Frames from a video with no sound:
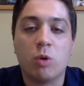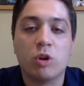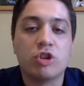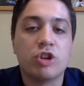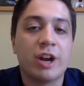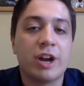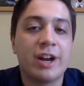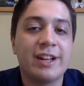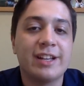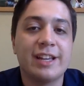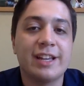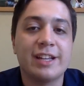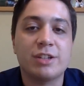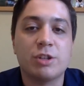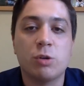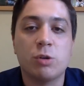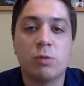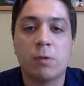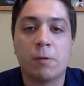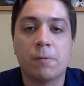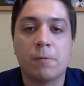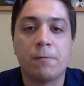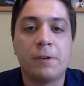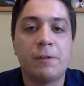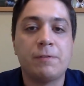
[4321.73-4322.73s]
We're trying to get to
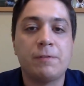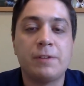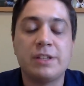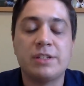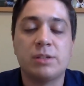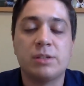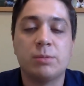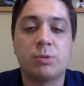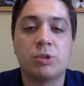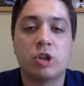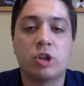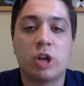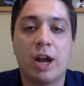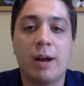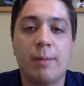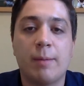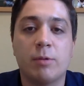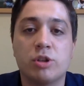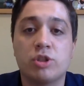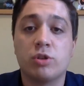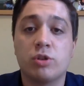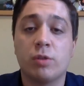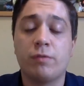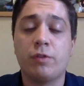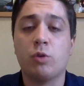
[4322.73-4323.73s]
over 50
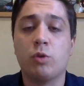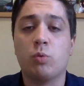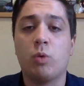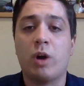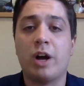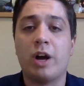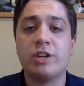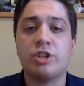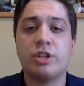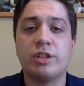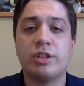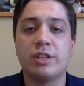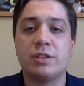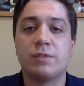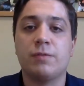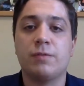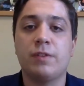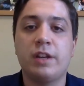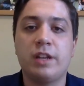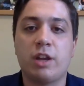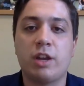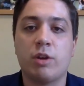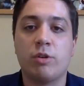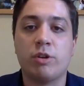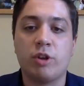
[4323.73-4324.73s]
subscribers. So if you're watching this
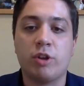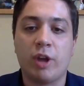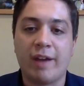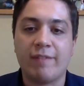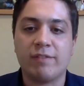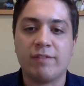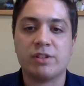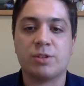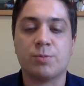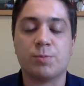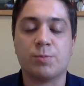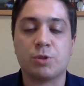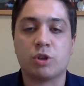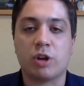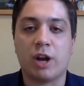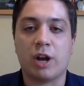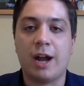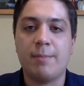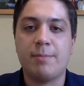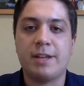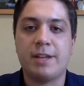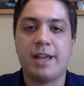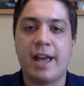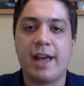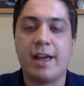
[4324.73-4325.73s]
video and you haven't
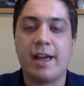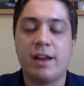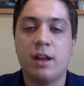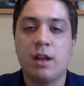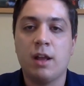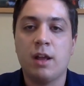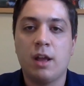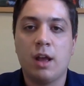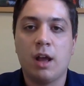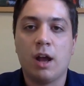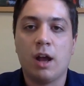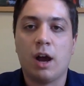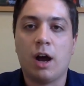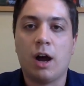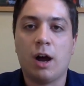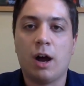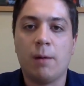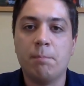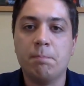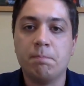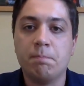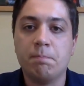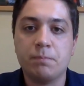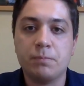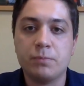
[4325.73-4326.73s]
subscribed yet,
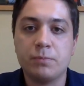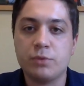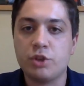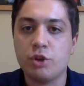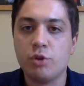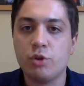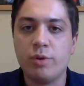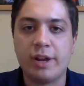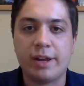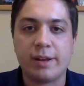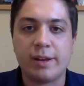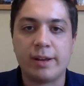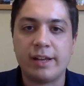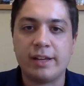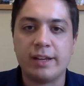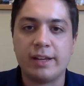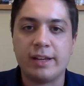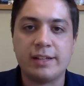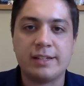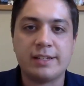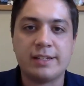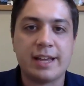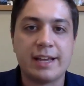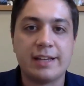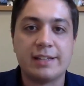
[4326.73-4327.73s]
do it.
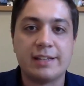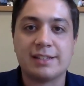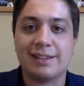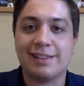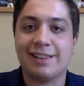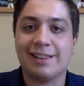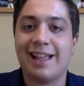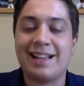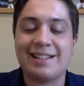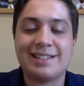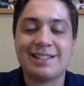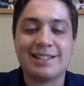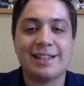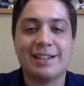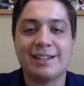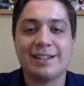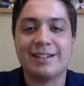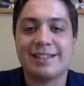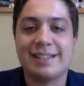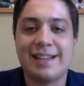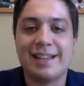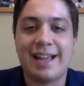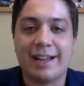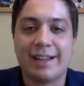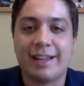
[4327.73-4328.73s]
It takes less than a
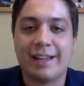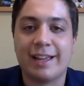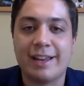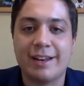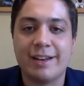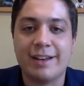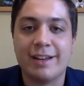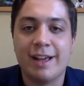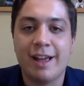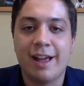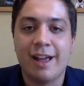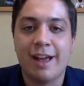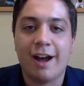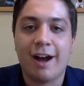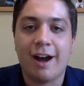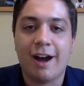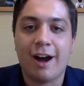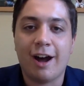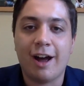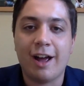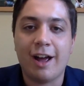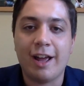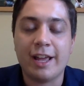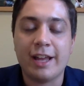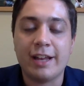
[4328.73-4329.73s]
second.
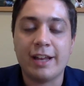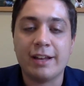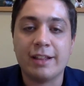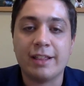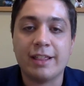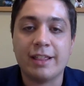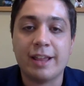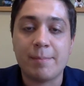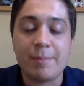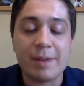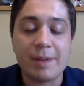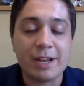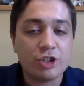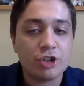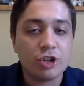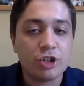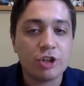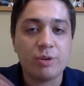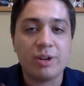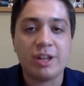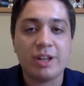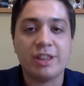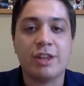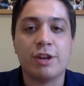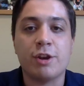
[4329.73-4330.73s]
And then make
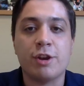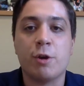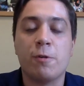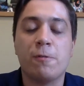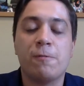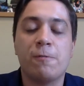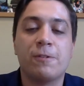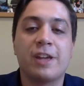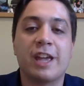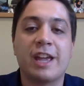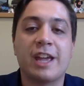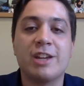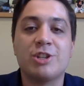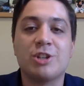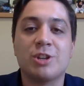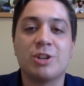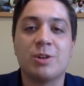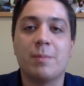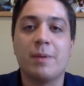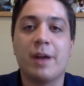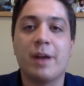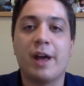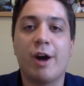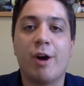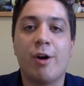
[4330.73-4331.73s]
sure you hit the
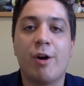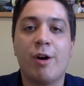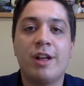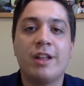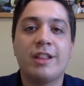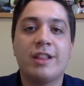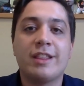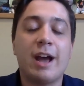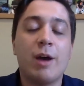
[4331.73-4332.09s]
notification bell.